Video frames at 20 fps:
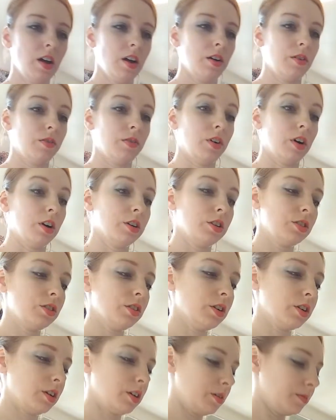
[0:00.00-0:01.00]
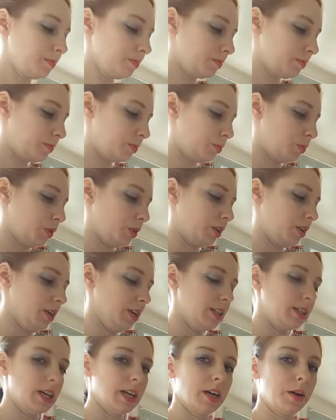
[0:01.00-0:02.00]
for our sugar, we're going
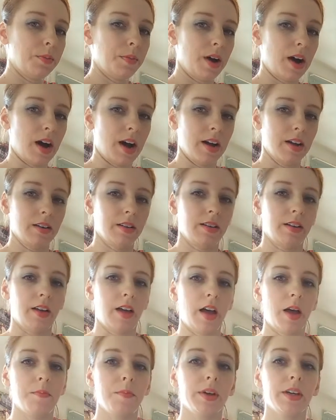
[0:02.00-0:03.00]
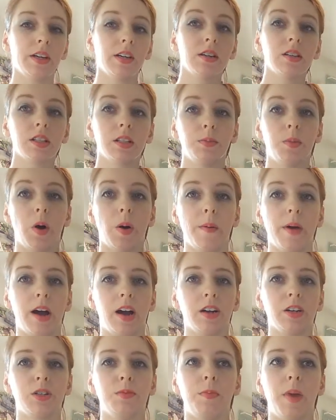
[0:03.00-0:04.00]
to take a pot. I'm making a small
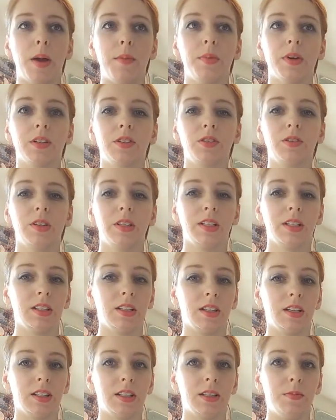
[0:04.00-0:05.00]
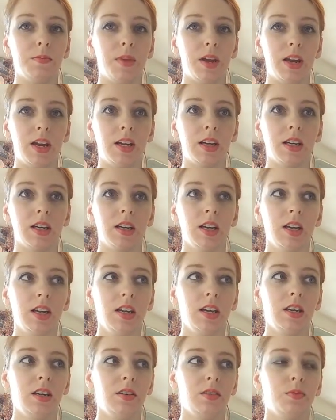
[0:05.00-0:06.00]
batch. My mixer doesn't like to make,
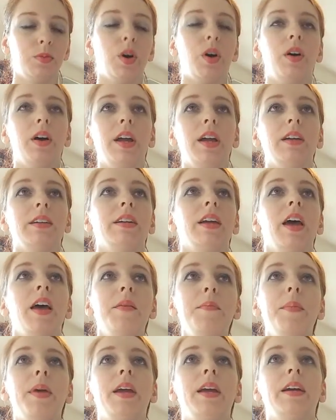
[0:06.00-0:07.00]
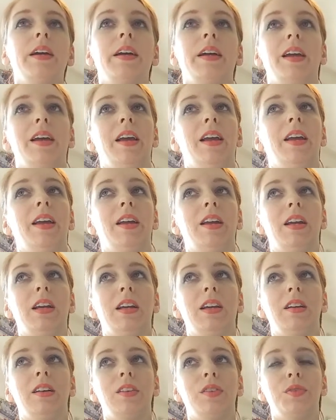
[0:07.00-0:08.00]
well, it can make
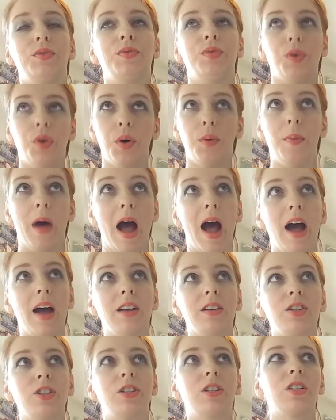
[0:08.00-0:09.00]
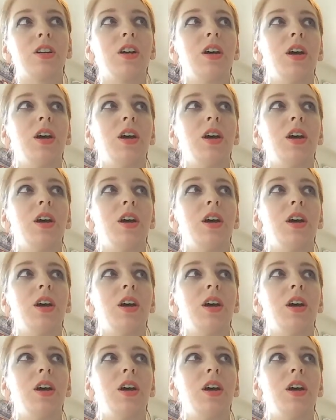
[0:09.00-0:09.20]
a full batch,